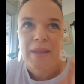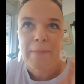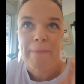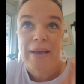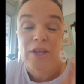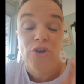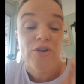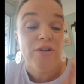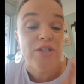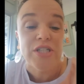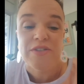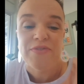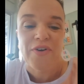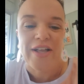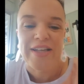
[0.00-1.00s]
But you can
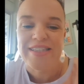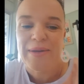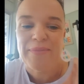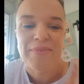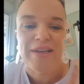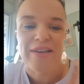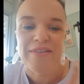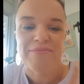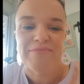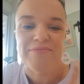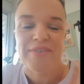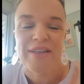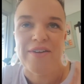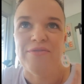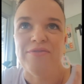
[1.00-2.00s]
just find something
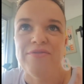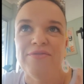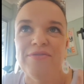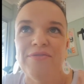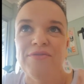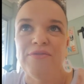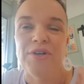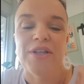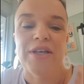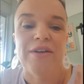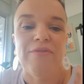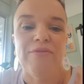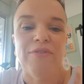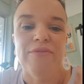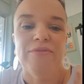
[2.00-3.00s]
that
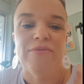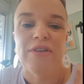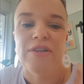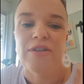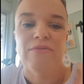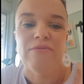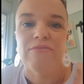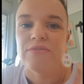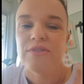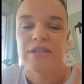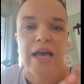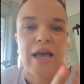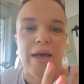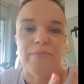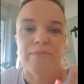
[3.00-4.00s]
really
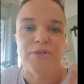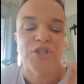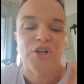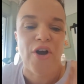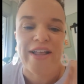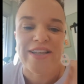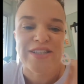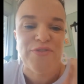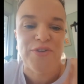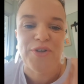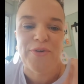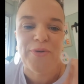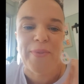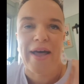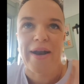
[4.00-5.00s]
shines for
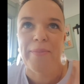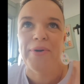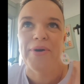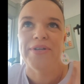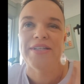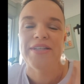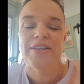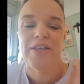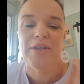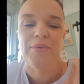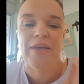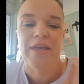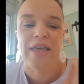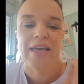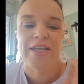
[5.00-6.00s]
you about a person that you
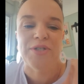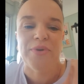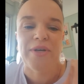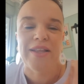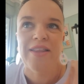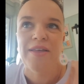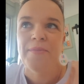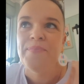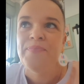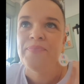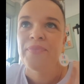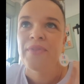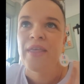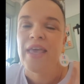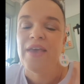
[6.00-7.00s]
engage with,
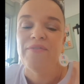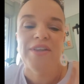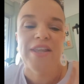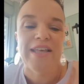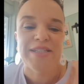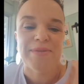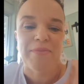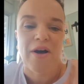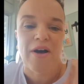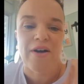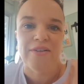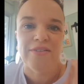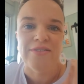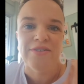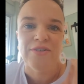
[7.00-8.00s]
even their
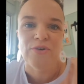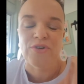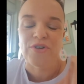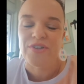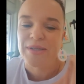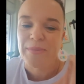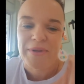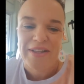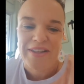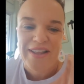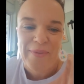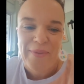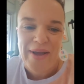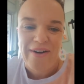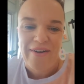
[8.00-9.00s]
smile or something that
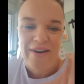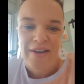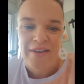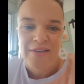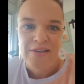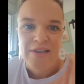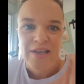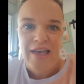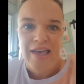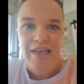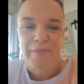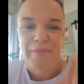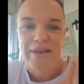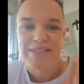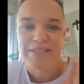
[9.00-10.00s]
they're wearing,
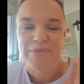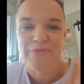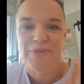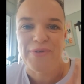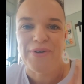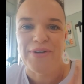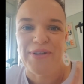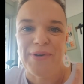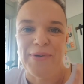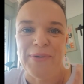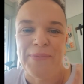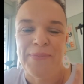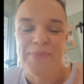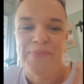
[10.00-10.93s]
and it makes them feel really good.